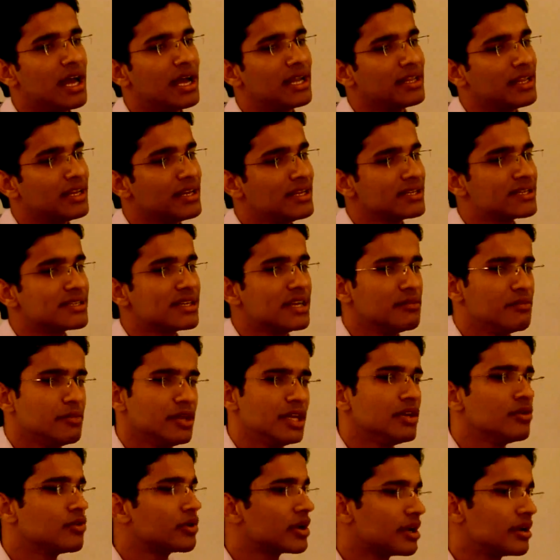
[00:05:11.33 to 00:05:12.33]
And then he said
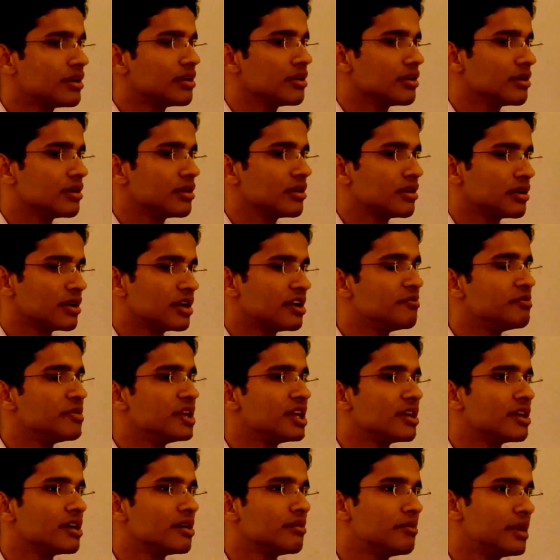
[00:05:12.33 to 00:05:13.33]
me, you can give
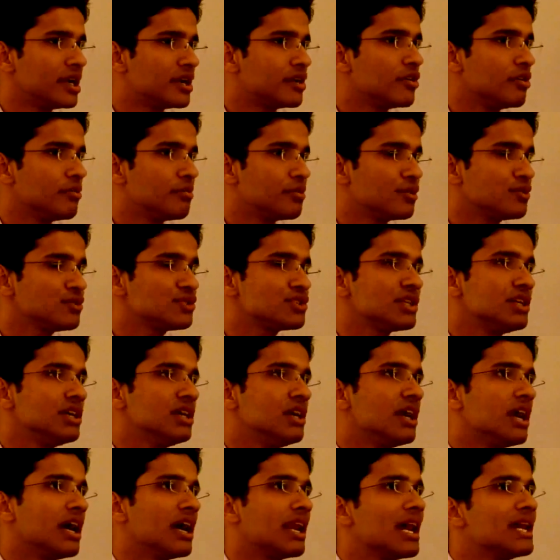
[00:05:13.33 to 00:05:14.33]
me a better approach.
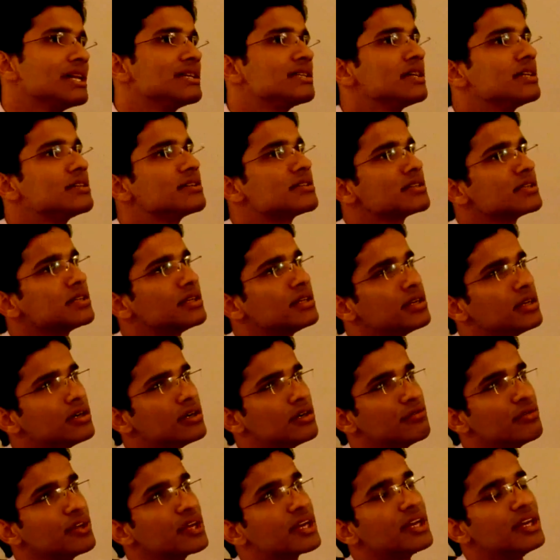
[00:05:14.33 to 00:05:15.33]
And I said,
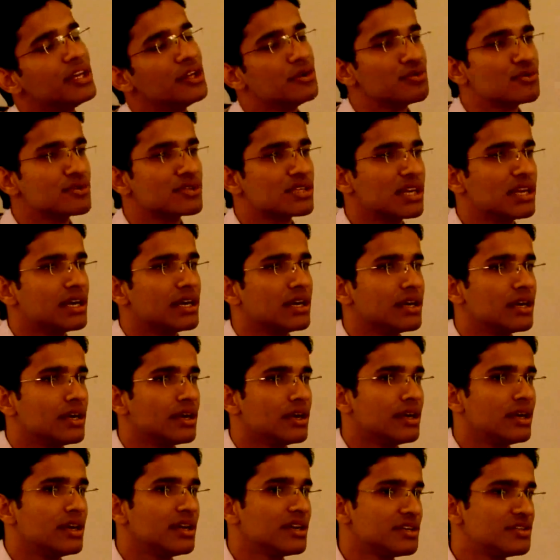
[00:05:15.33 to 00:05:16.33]
sir, we can use
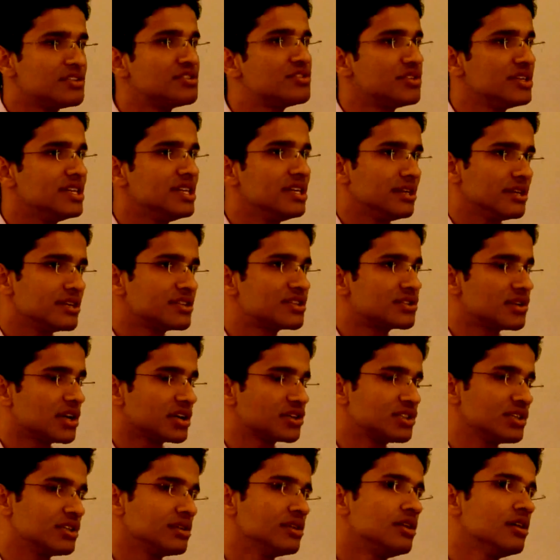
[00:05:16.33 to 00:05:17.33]
a tree
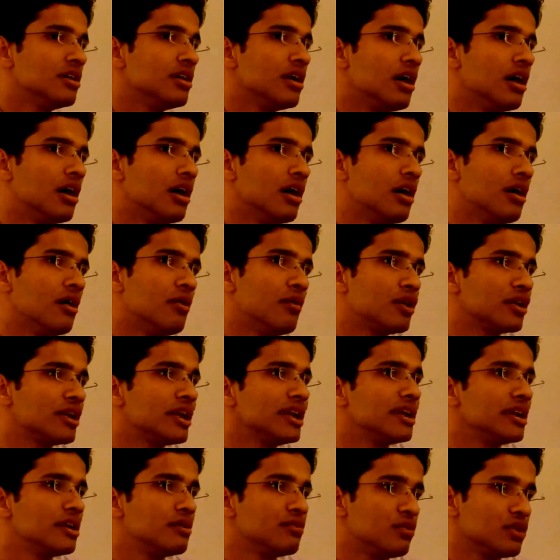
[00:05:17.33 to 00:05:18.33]
structure. What
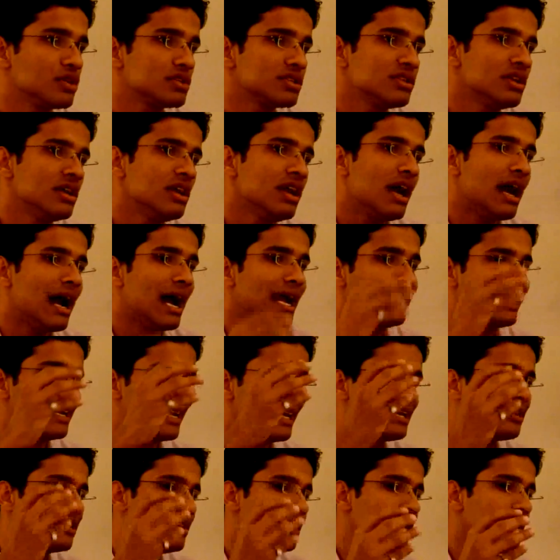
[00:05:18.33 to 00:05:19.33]
I did was, I
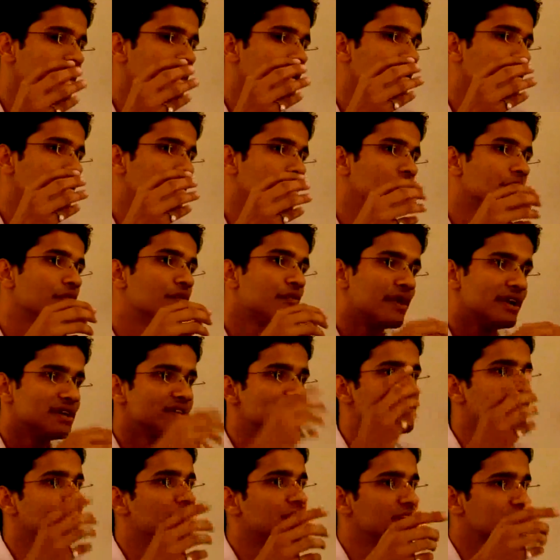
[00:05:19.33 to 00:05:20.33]
take the
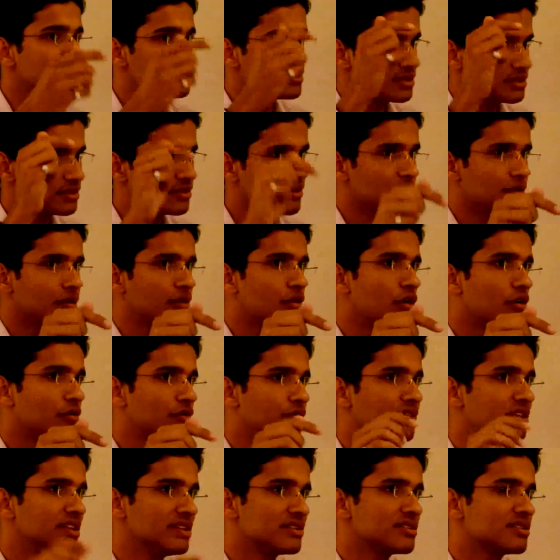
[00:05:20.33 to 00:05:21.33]
friends of friends
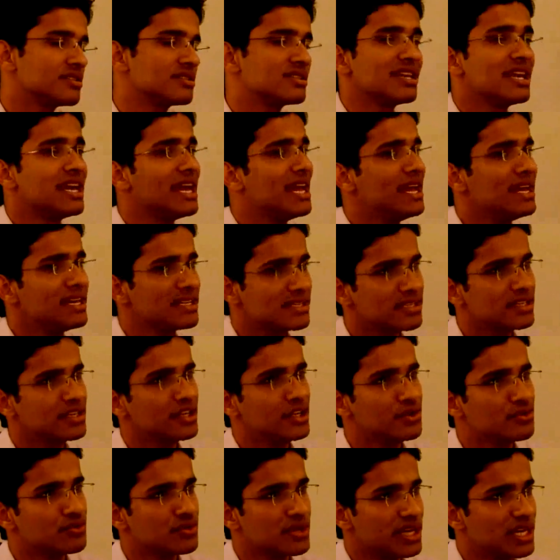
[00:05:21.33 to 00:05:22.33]
of this, say A
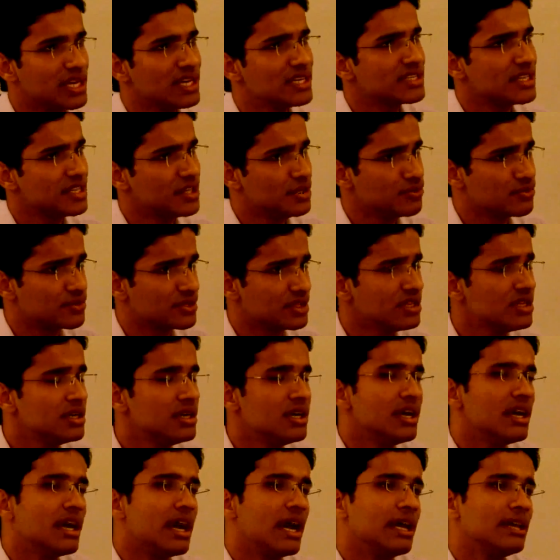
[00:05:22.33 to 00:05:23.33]
is a user,
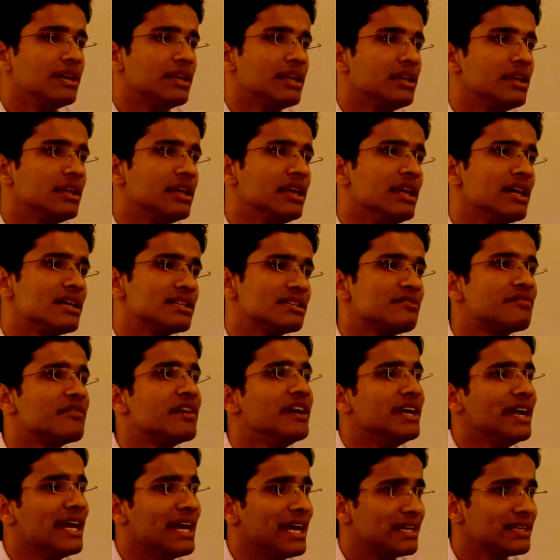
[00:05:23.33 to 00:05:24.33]
and then he has a
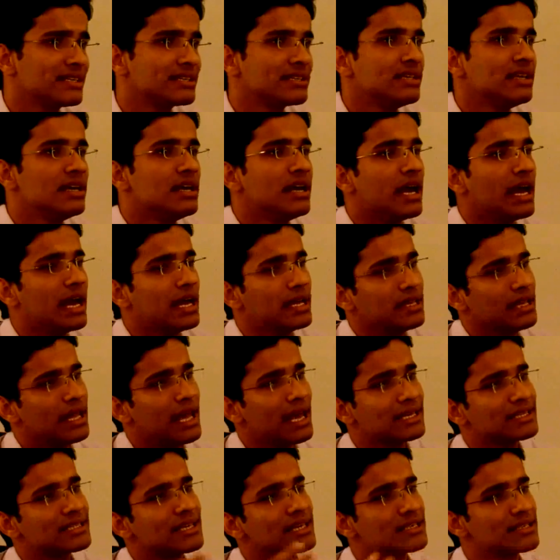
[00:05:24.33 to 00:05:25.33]
friend X, and
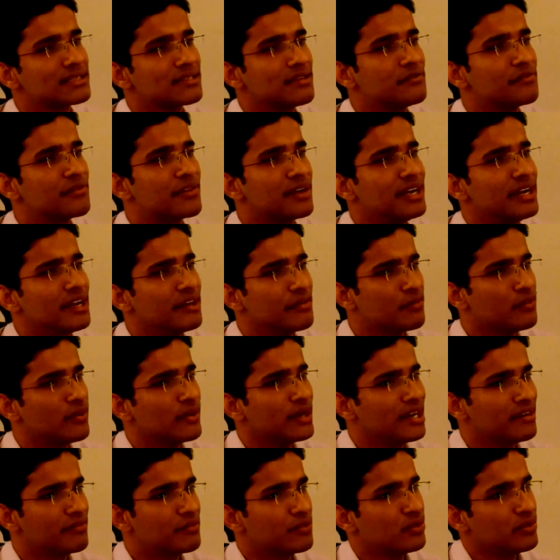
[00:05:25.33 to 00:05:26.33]
X has some friend
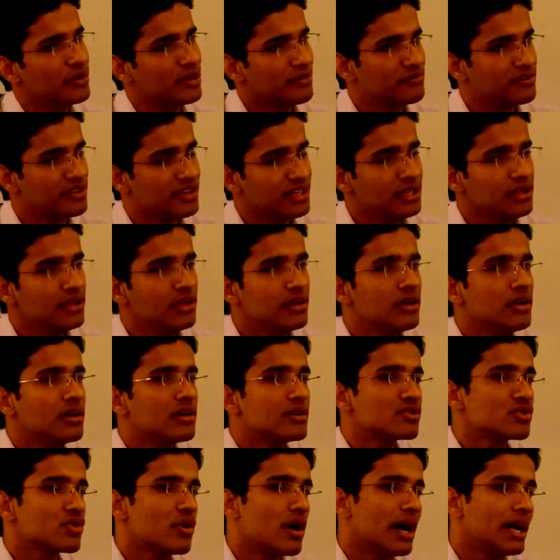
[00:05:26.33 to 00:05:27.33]
F1, F2, F3.
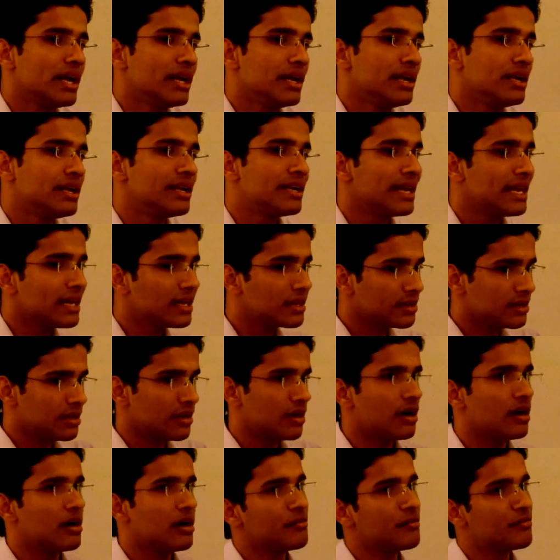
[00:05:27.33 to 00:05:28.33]
So I take
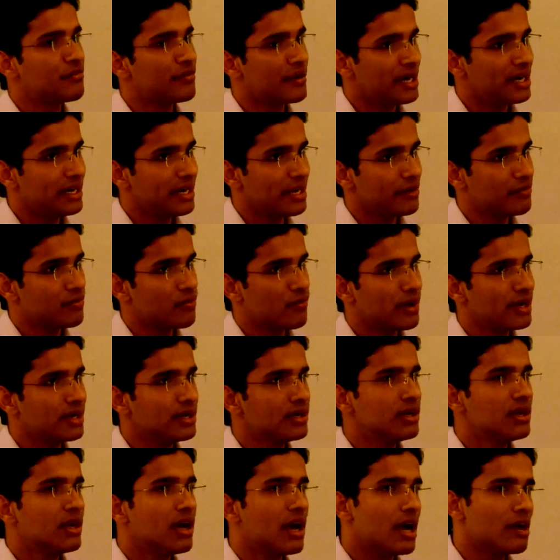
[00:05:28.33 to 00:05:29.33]
friend F1,
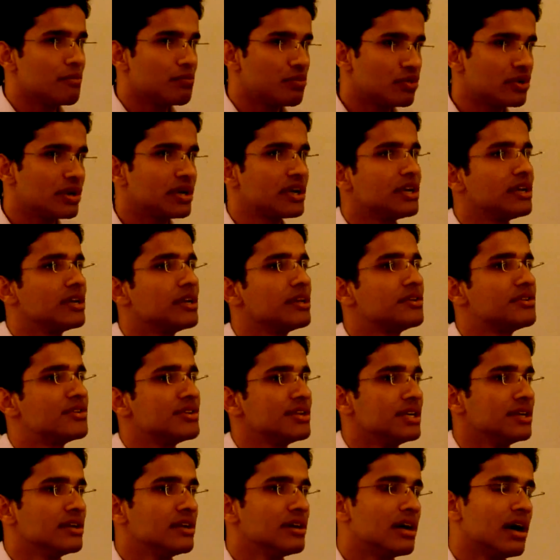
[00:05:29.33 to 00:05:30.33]
I put it in the
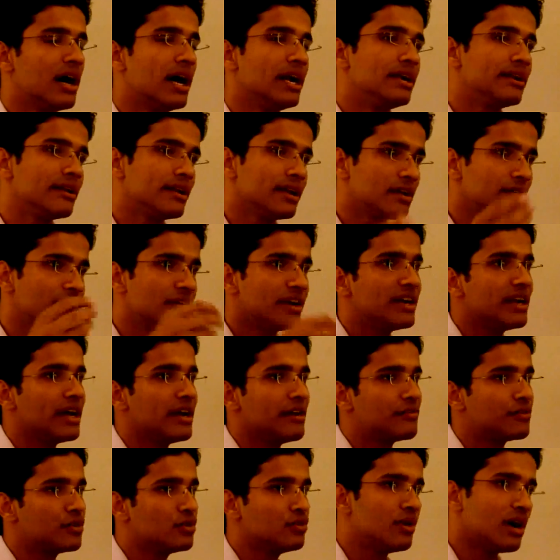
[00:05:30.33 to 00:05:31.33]
tree. I take friend
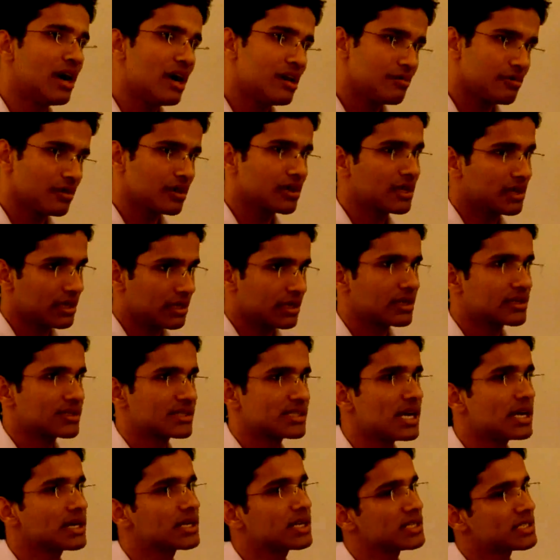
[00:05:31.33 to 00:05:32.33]
F2, I
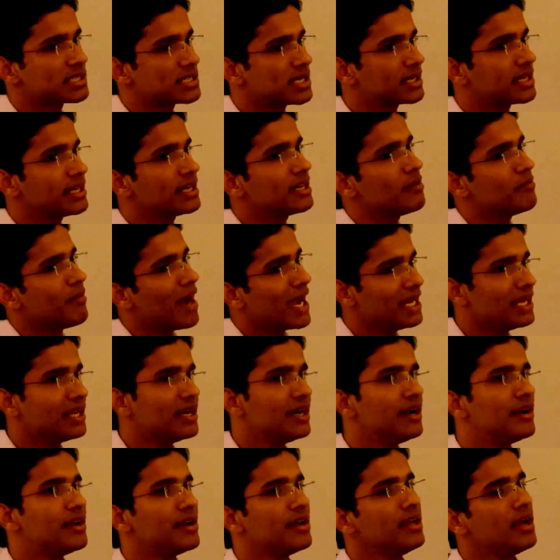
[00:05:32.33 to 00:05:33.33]
start constructing a
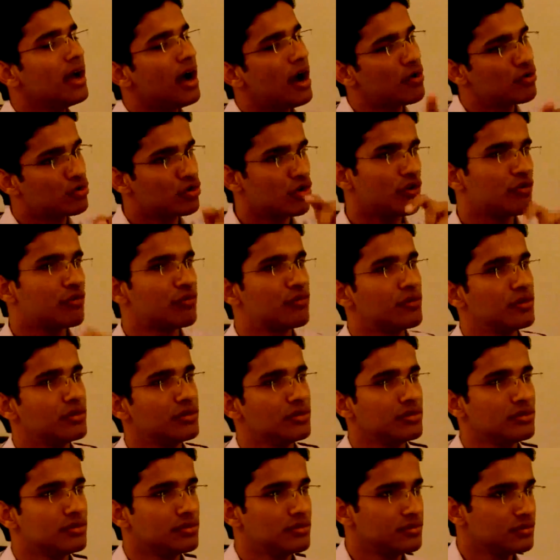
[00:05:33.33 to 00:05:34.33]
binary tree out of
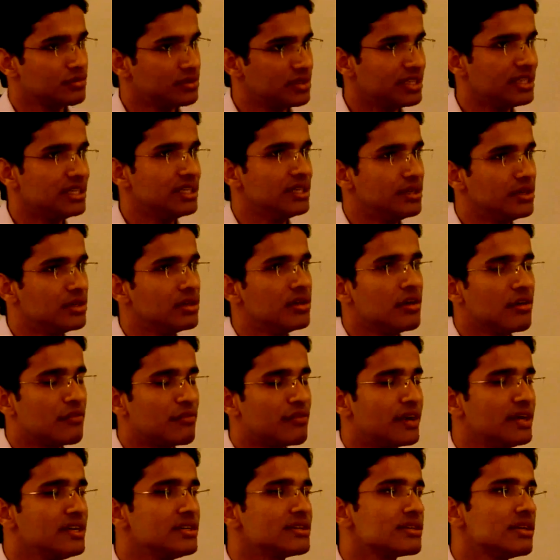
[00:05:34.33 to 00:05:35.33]
the
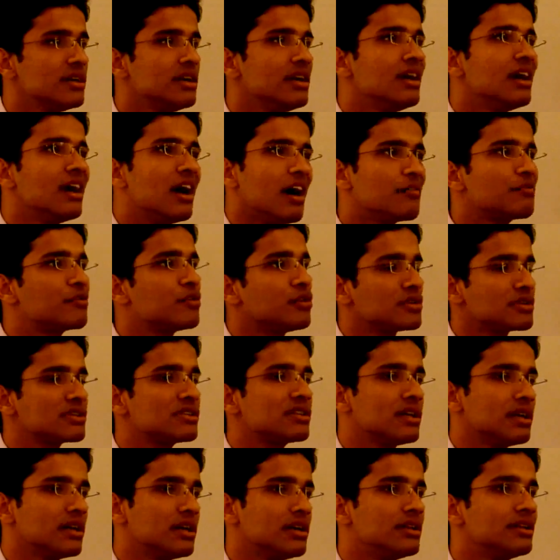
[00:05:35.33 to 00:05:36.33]
friends. Of
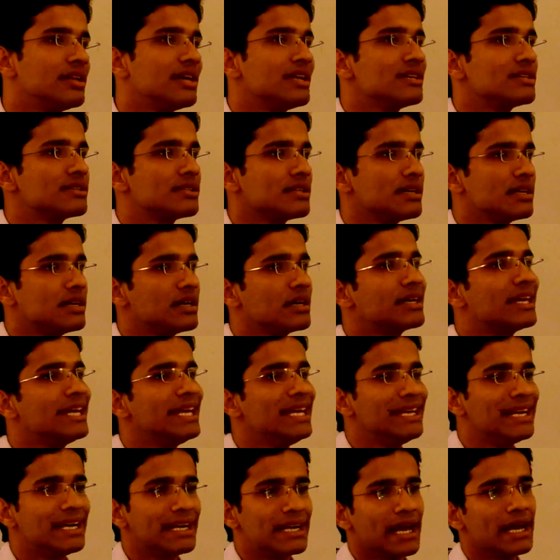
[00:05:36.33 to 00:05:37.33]
course, there is a
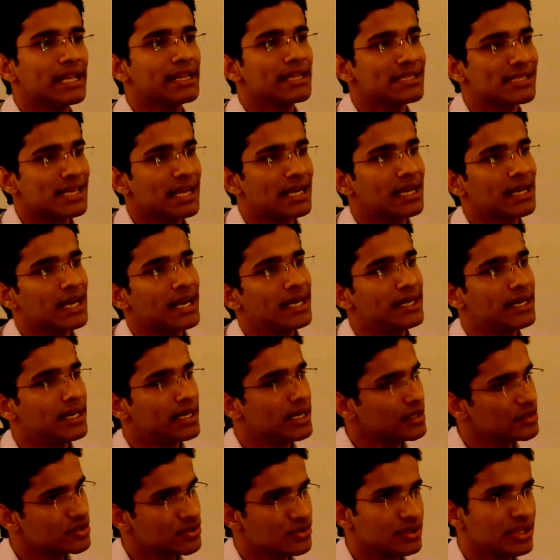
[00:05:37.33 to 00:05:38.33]
key data and the satellite
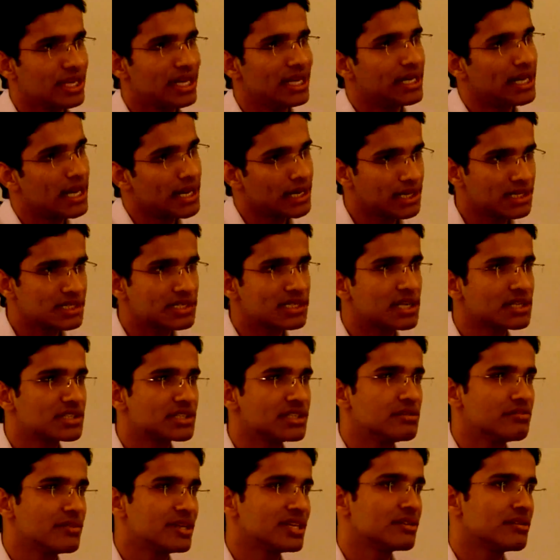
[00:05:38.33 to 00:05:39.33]
data, so the entire
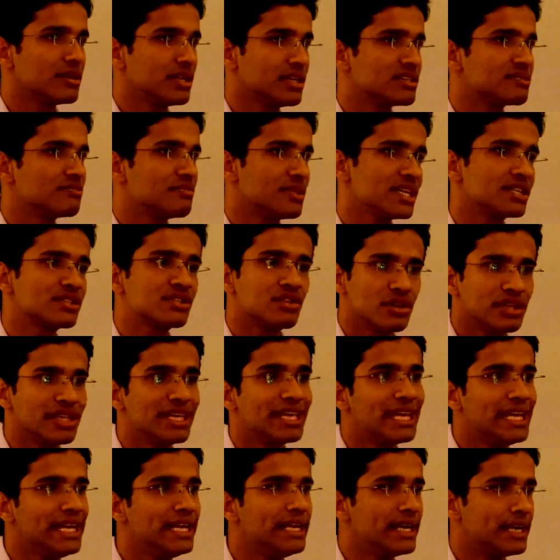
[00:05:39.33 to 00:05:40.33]
construction is based on
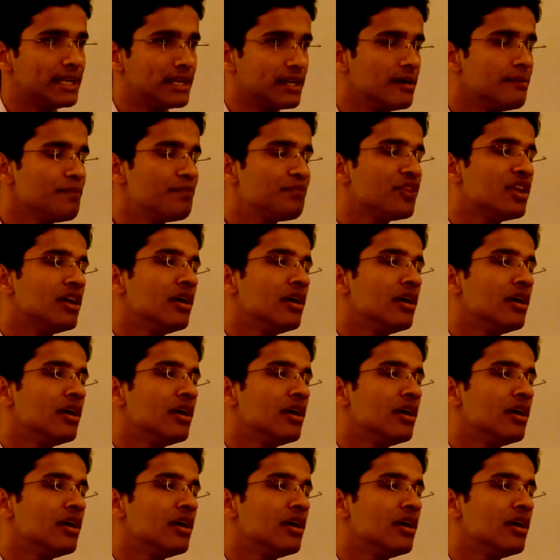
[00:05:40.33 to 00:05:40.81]
the key data.